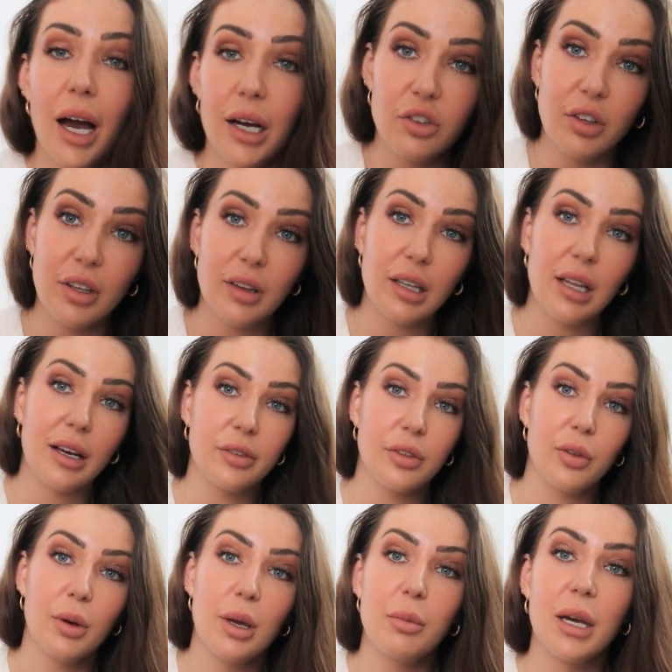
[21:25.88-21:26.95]
actually the
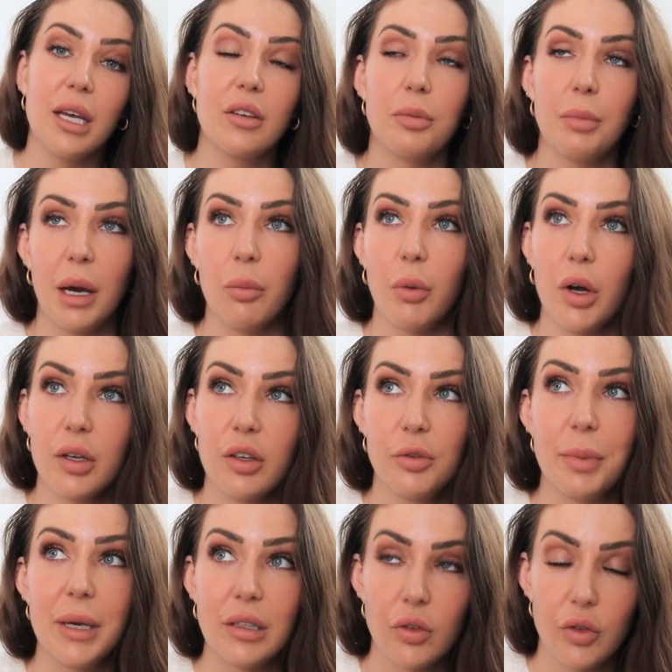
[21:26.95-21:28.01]
last 3 weeks my work has
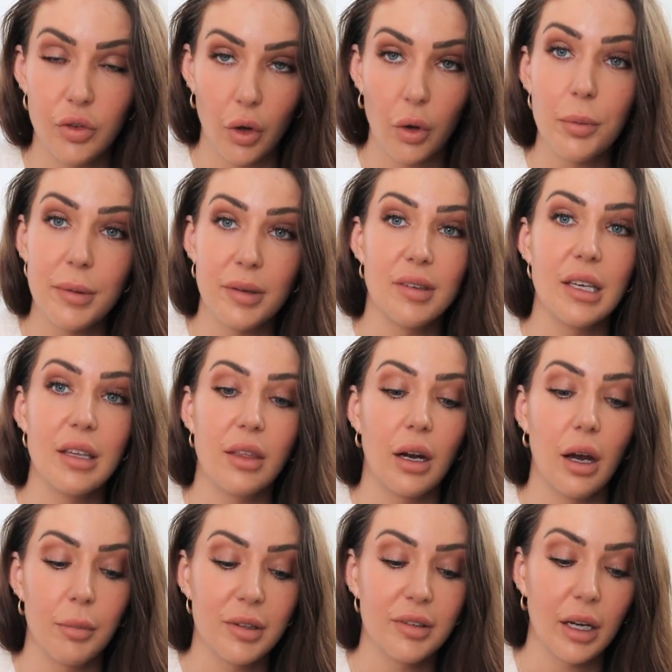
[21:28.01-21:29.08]
been so busy that
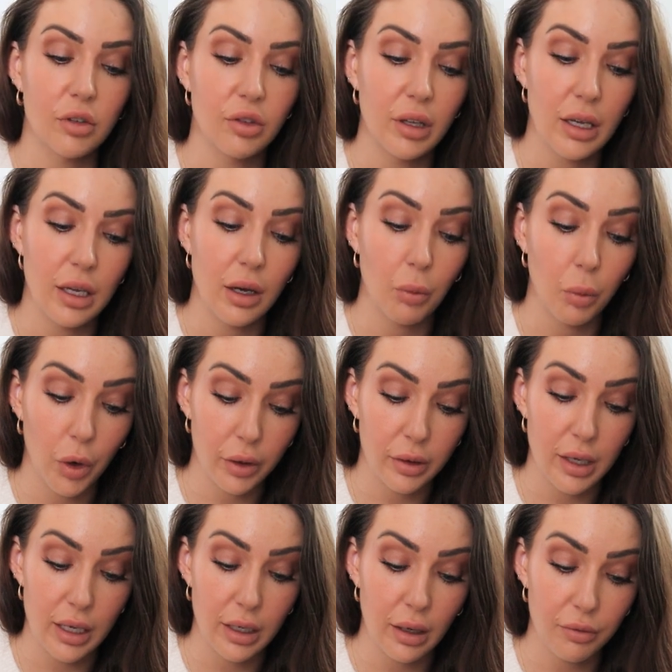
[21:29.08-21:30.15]
I was actually
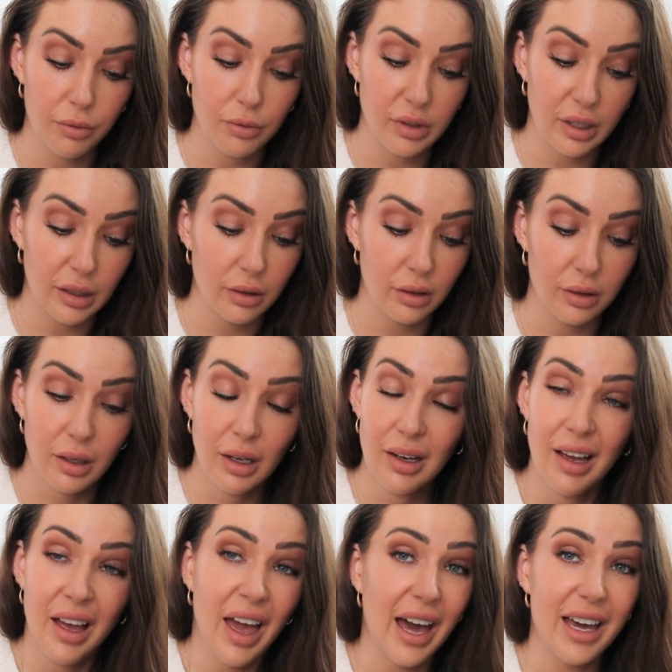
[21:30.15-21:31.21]
working till
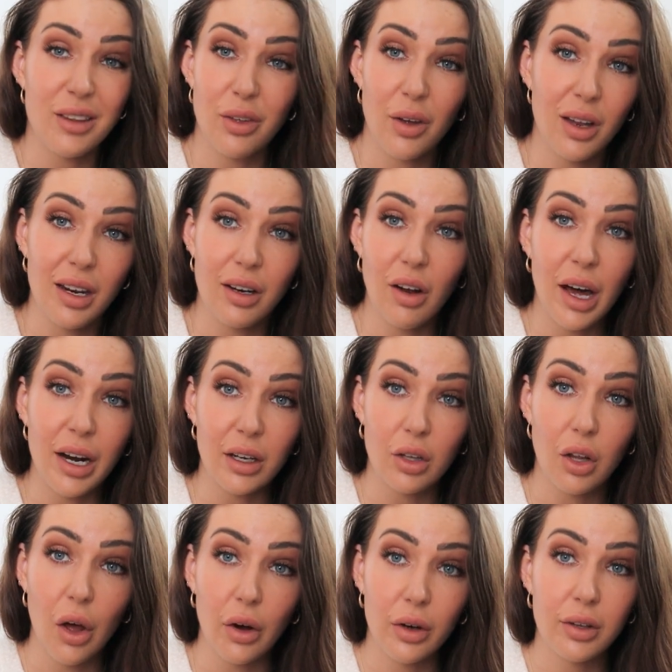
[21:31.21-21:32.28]
8:30, 9
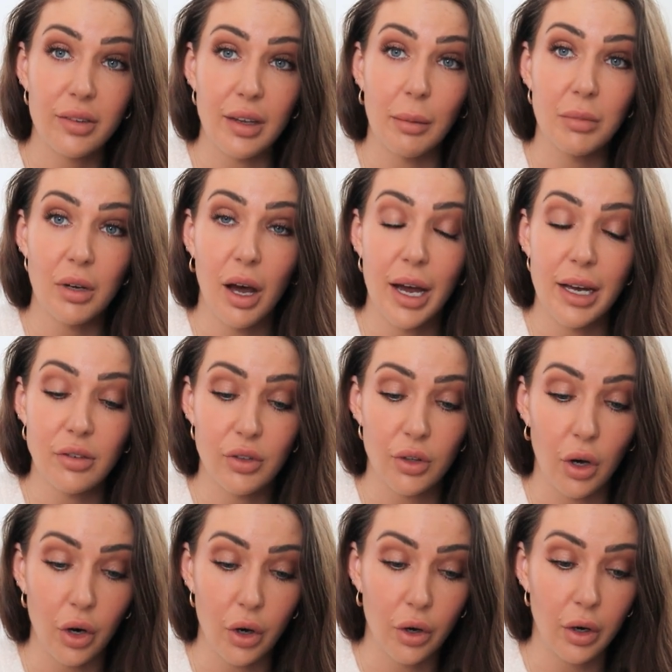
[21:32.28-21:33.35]
o'clock some nights
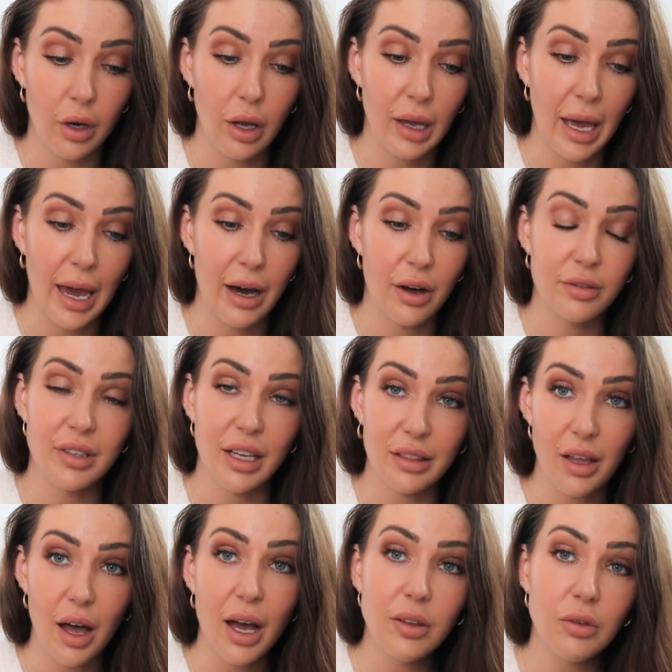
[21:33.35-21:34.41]
on our
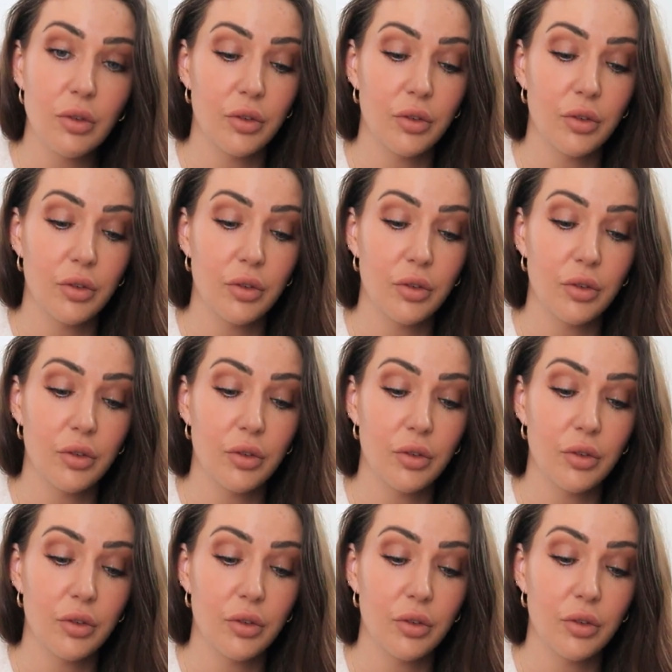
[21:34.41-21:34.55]
deadline.